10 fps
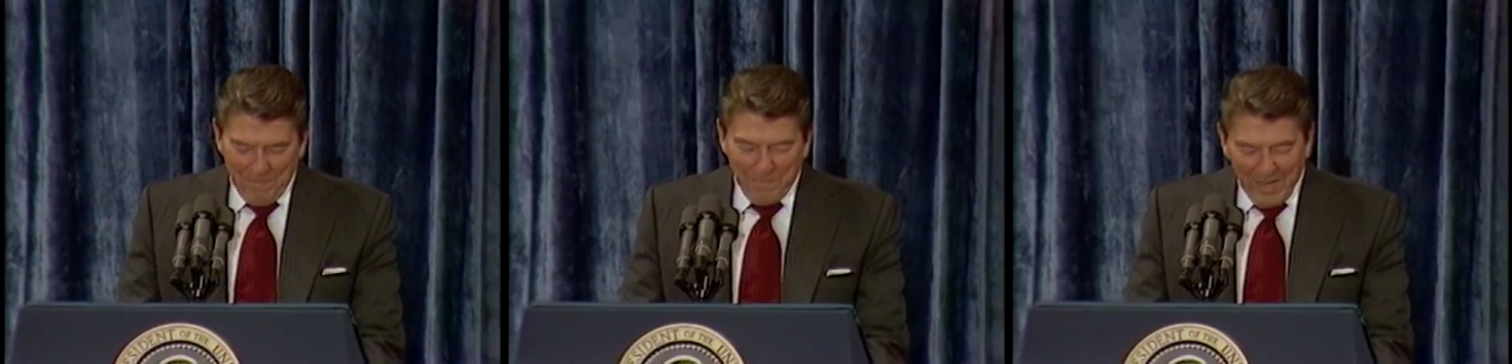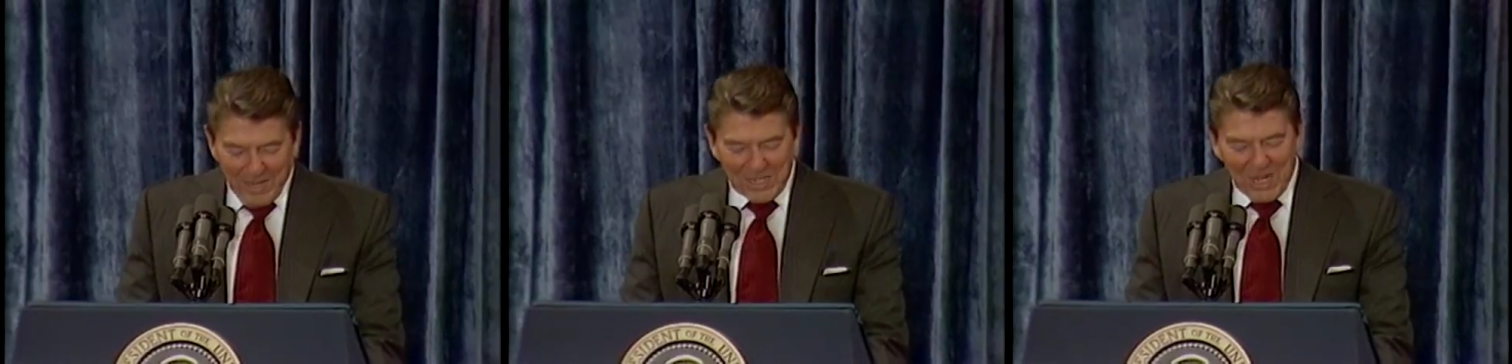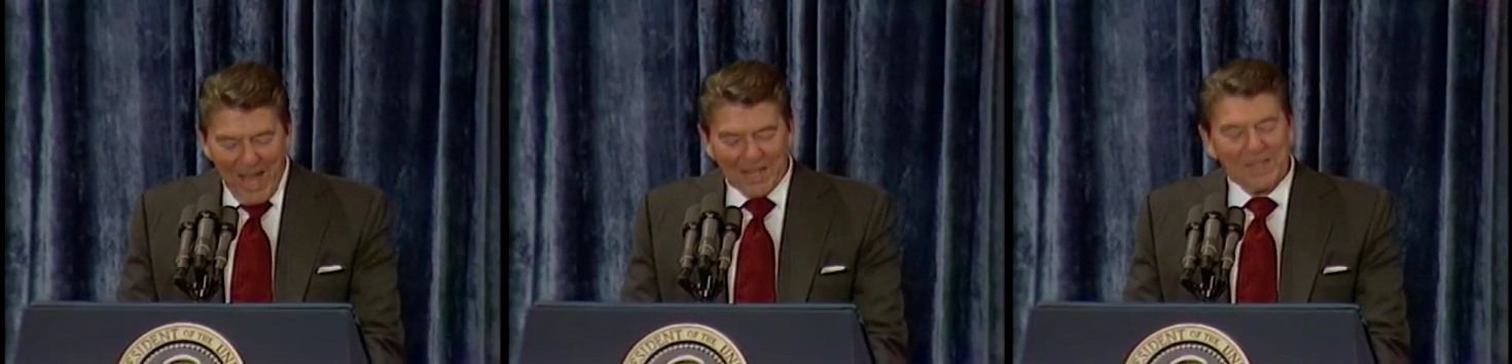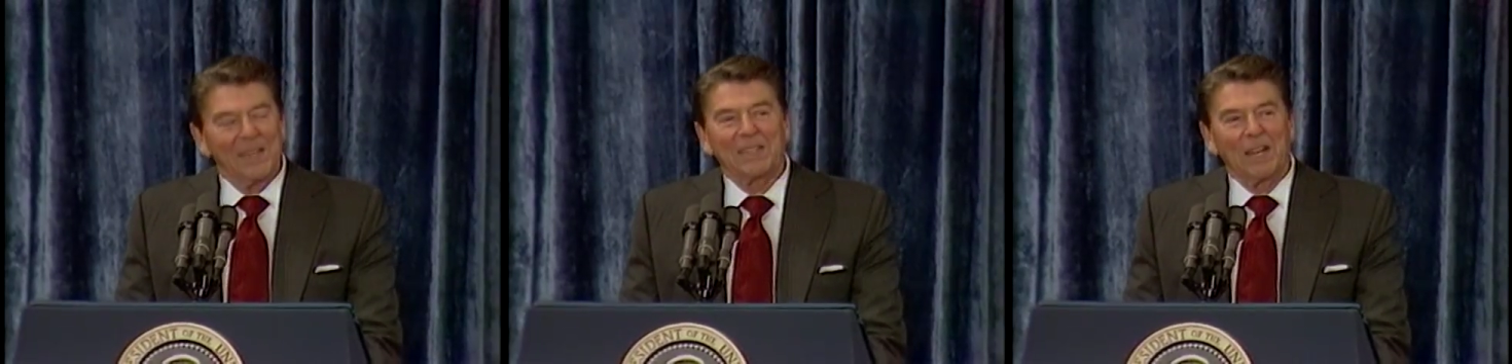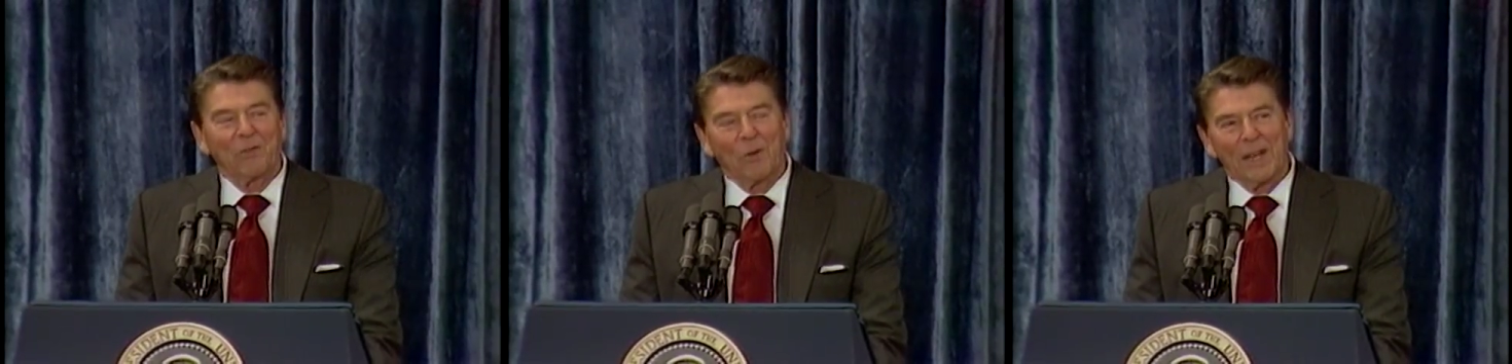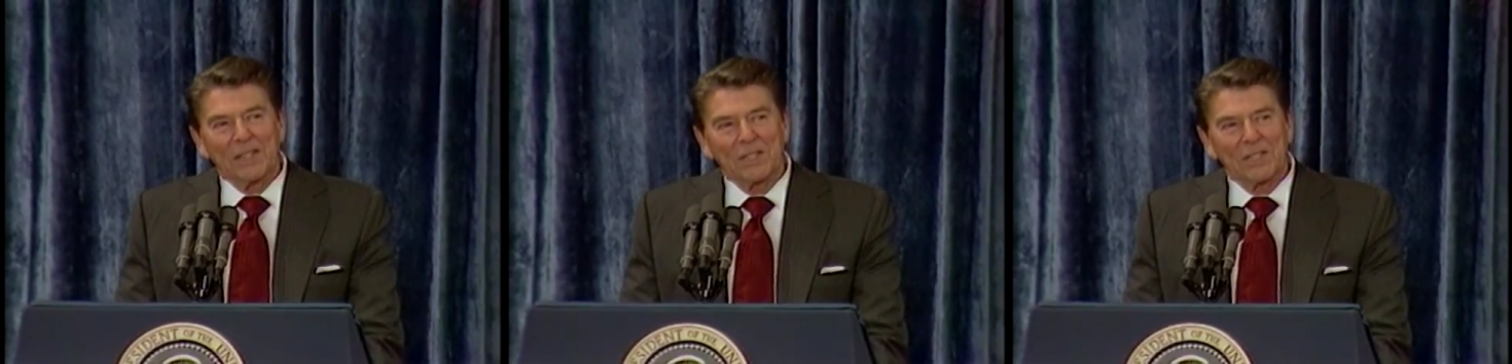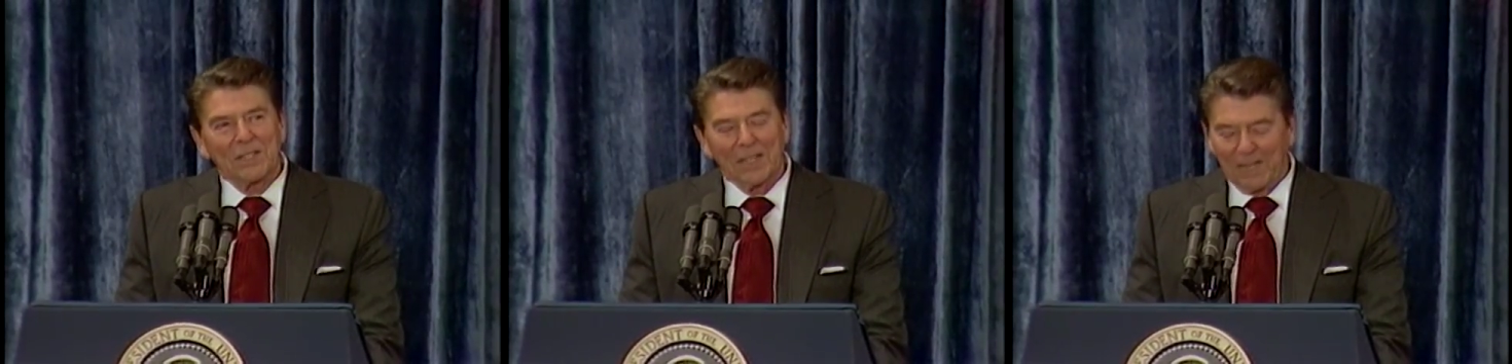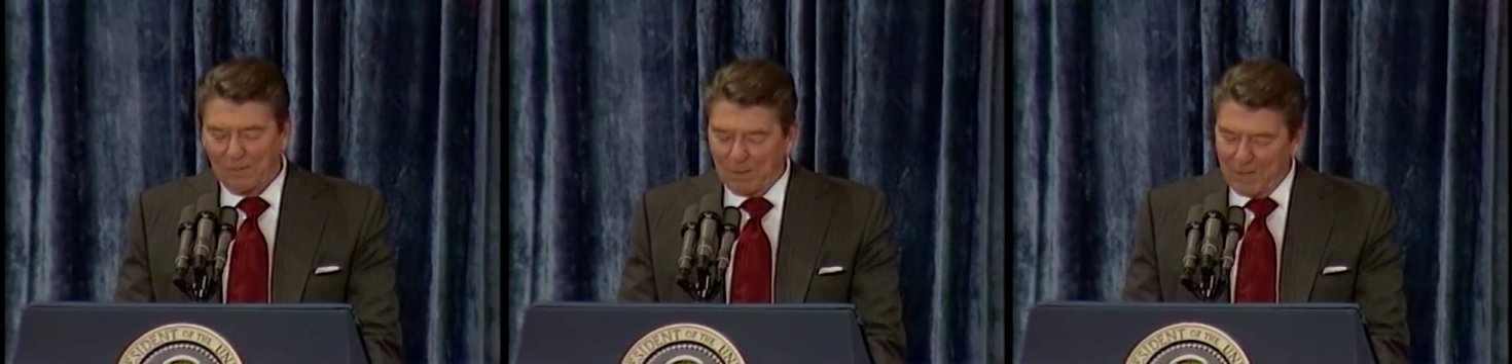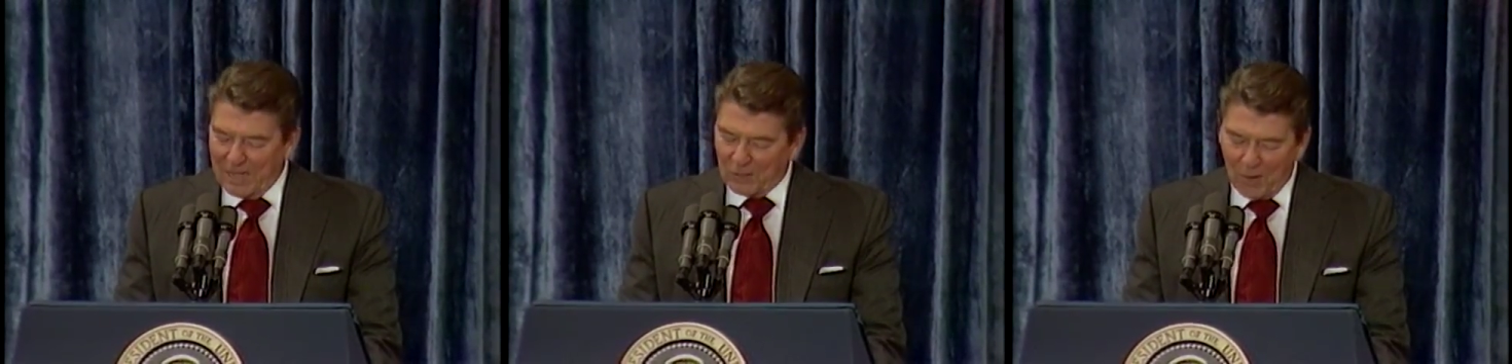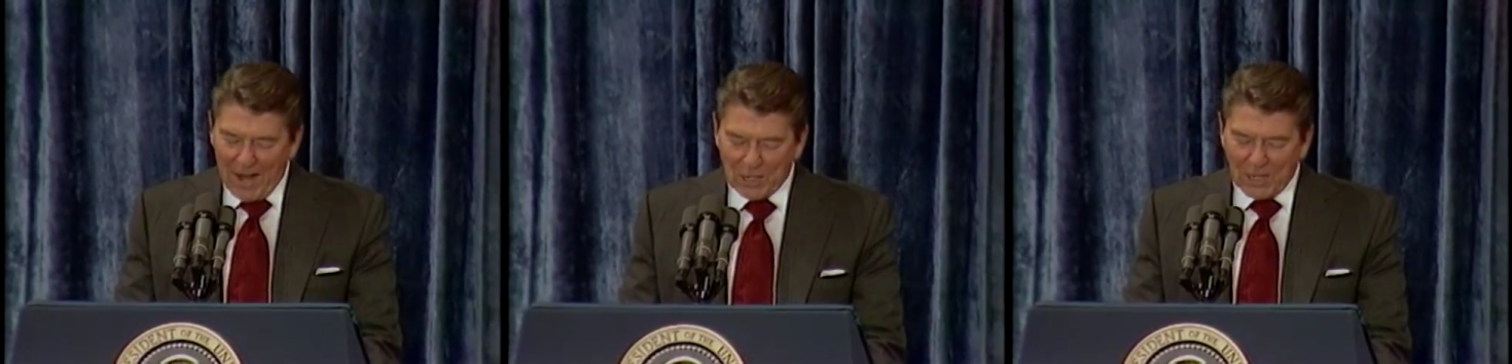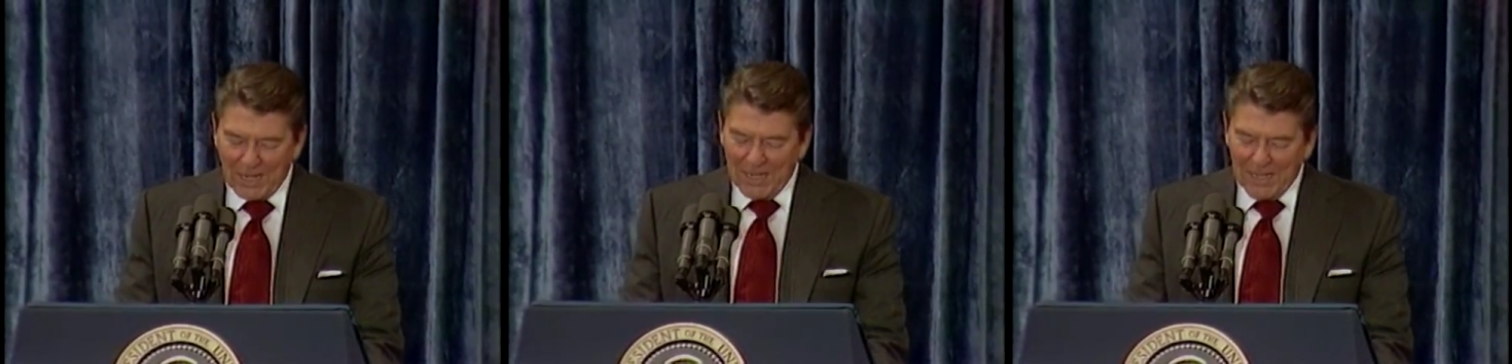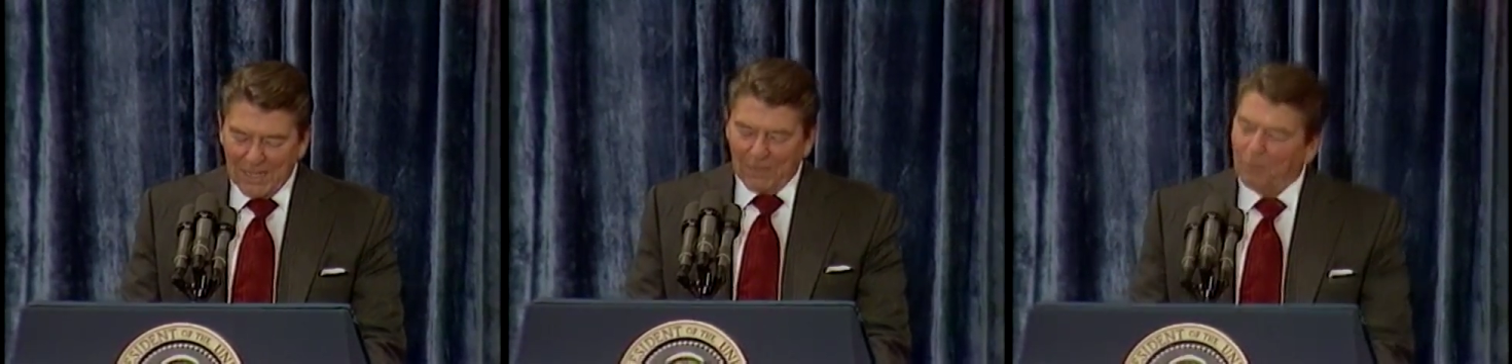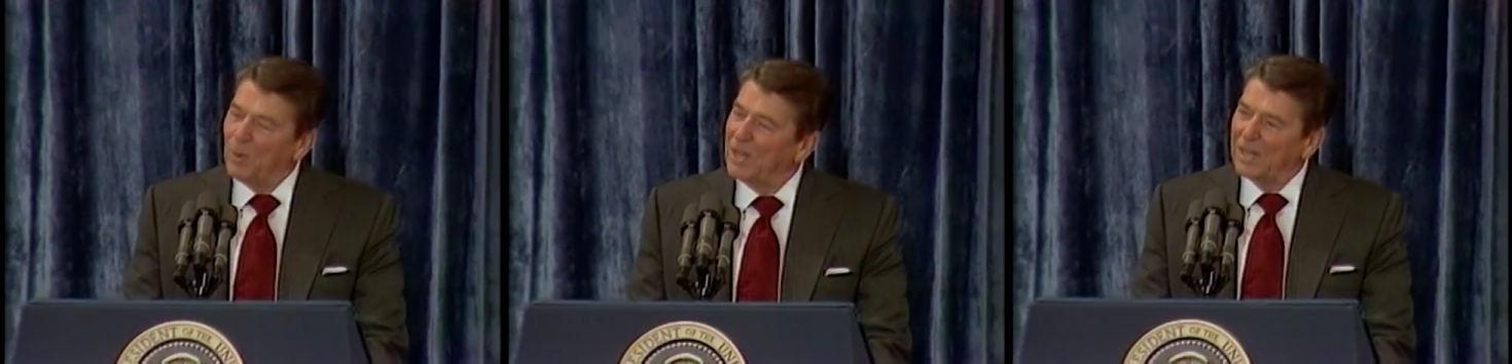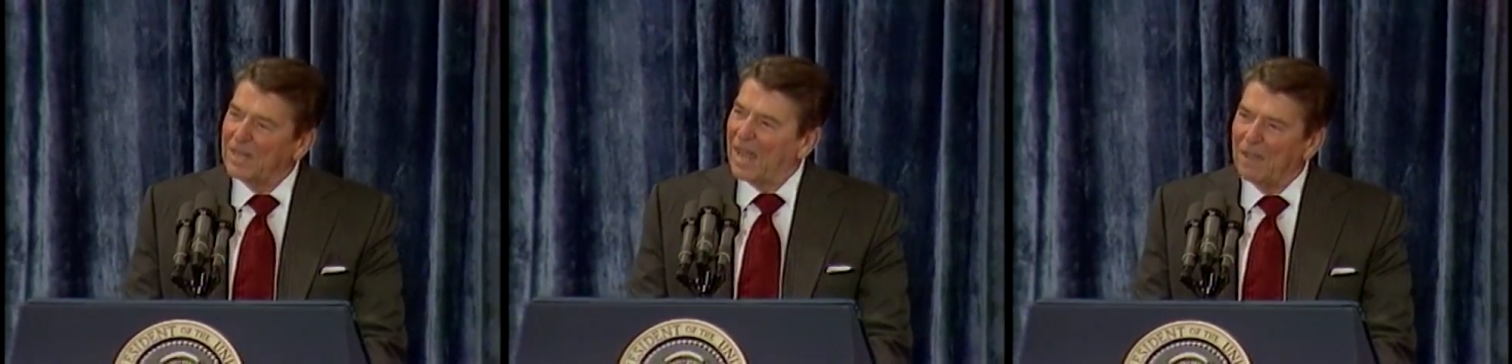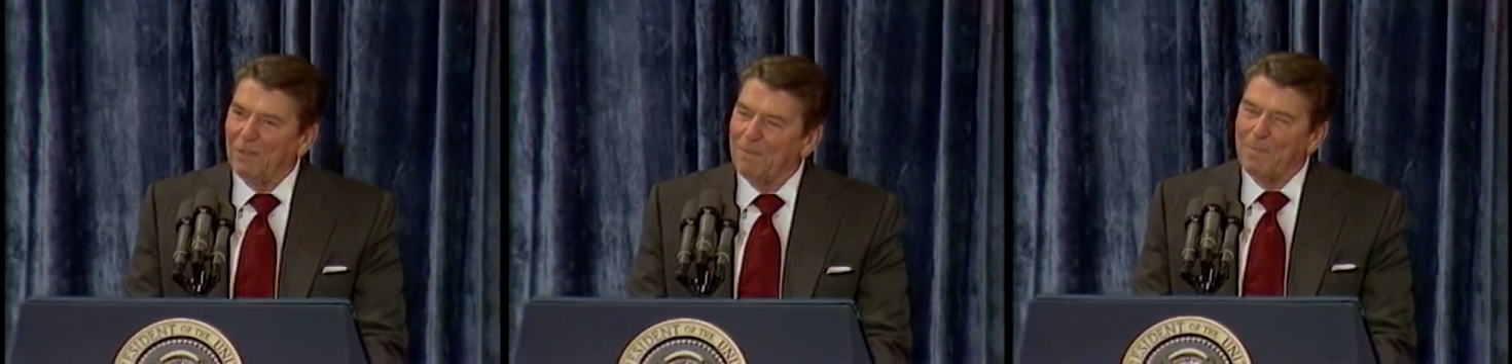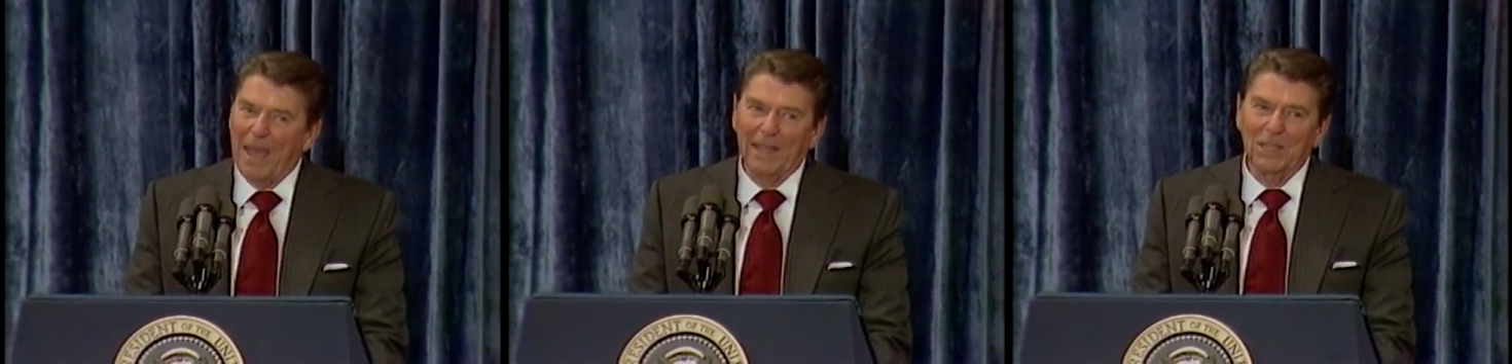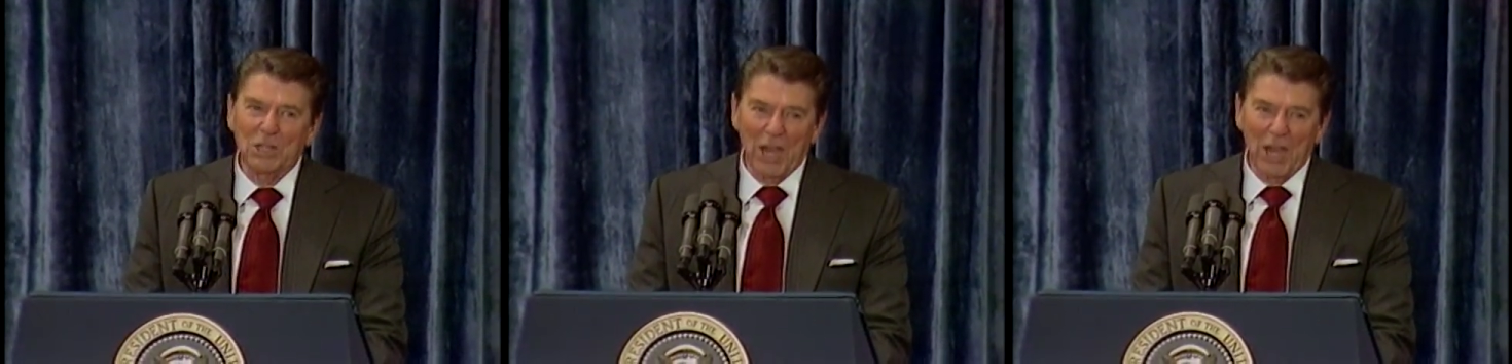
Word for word: Bill is locked in a tough race, and it would be a tragedy if we didn't have him back in